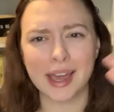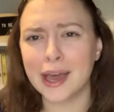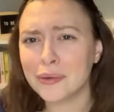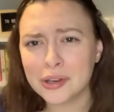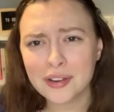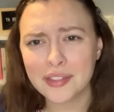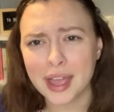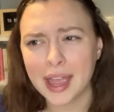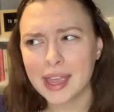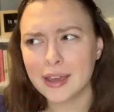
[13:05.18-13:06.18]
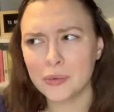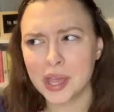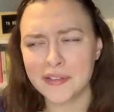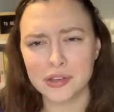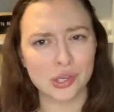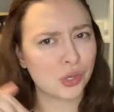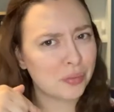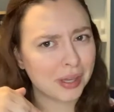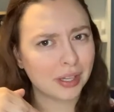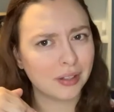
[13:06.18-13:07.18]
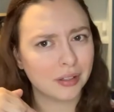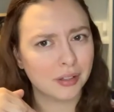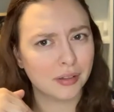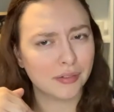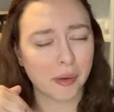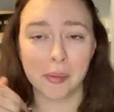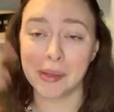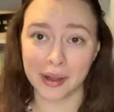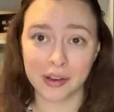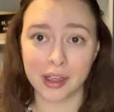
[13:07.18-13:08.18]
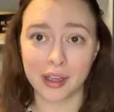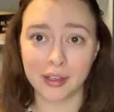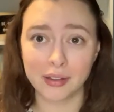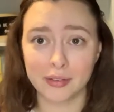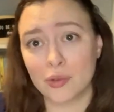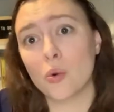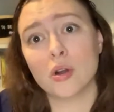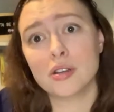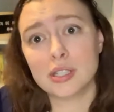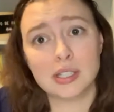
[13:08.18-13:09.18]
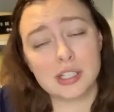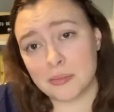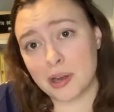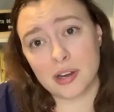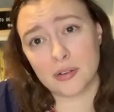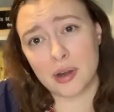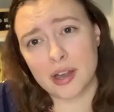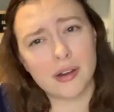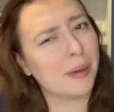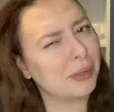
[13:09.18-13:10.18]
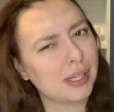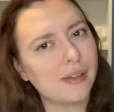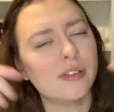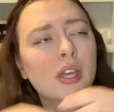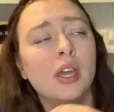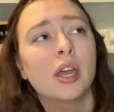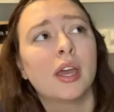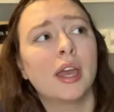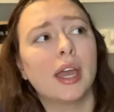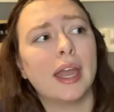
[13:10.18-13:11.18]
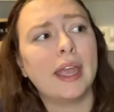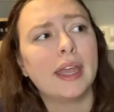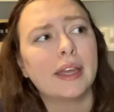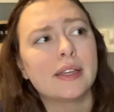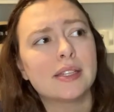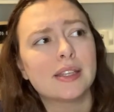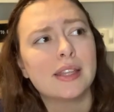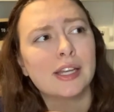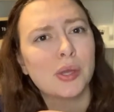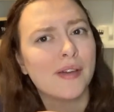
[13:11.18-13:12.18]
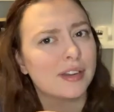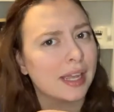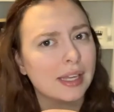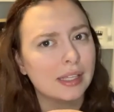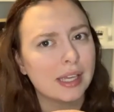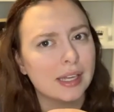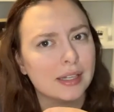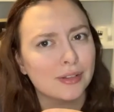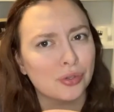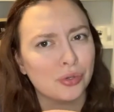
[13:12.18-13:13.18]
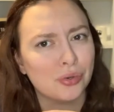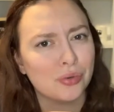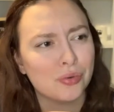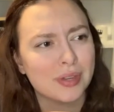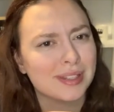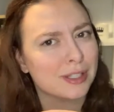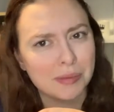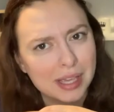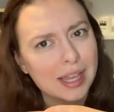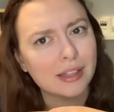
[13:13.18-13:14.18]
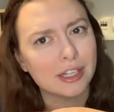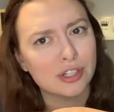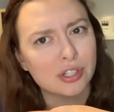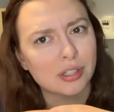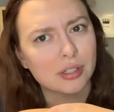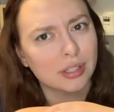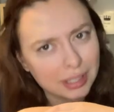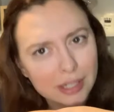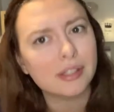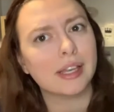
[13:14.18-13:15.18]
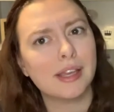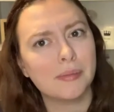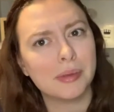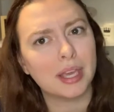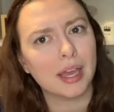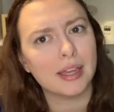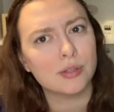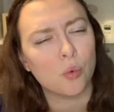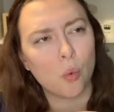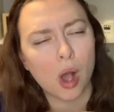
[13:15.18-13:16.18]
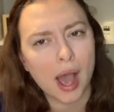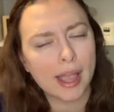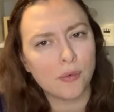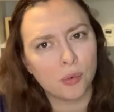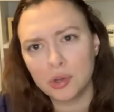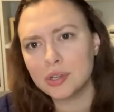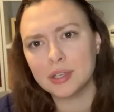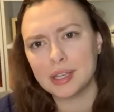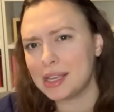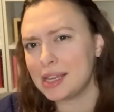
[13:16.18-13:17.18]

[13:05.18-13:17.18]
how could they? We have a human from America, of course, because it's an American writer, I believe, and then you have an alien who doesn't speak English, clearly, because why would